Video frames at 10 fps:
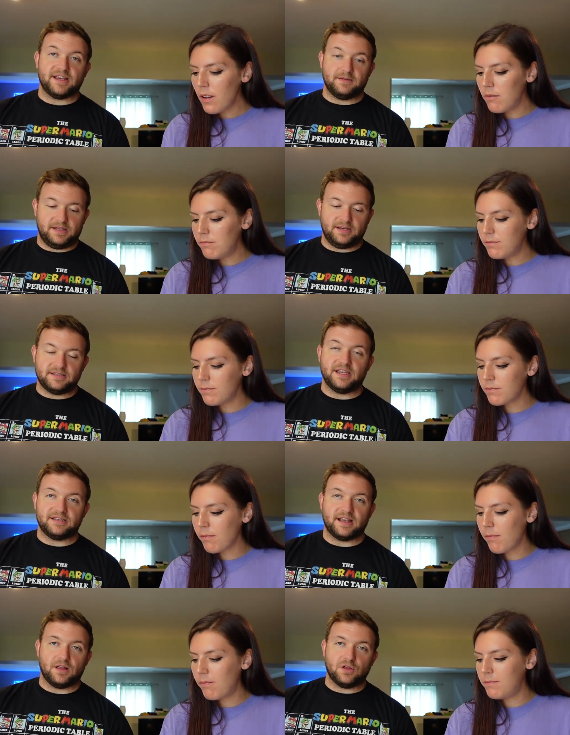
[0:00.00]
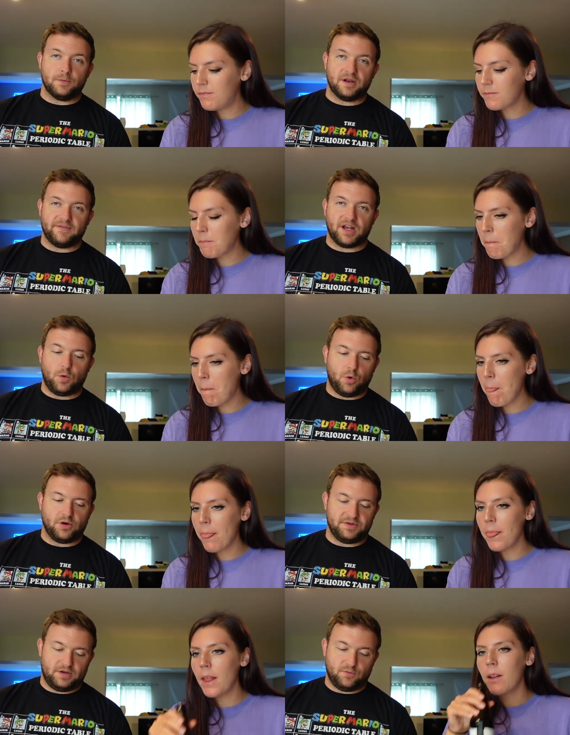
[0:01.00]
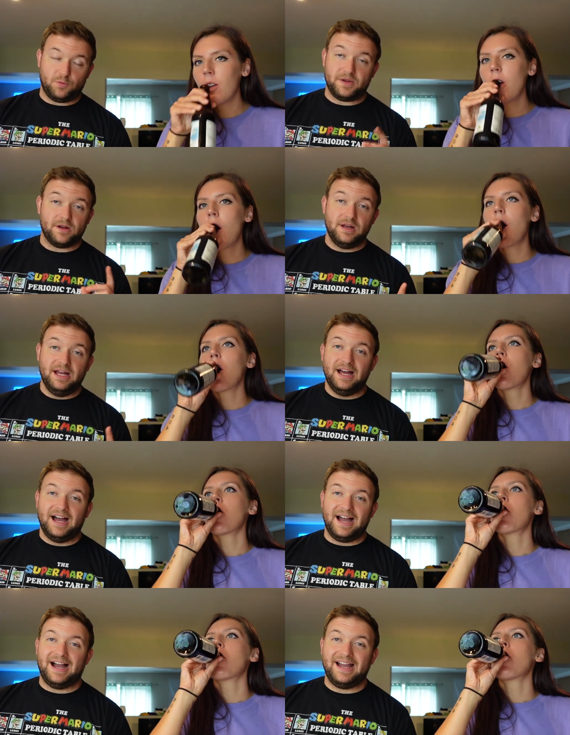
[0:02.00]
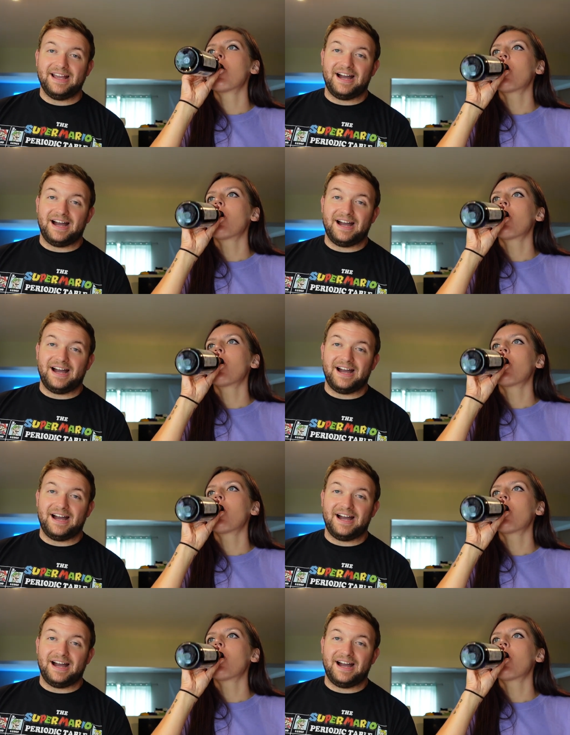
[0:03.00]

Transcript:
Speaker 1: like it does taste like a little bit of like a watered down root beer. I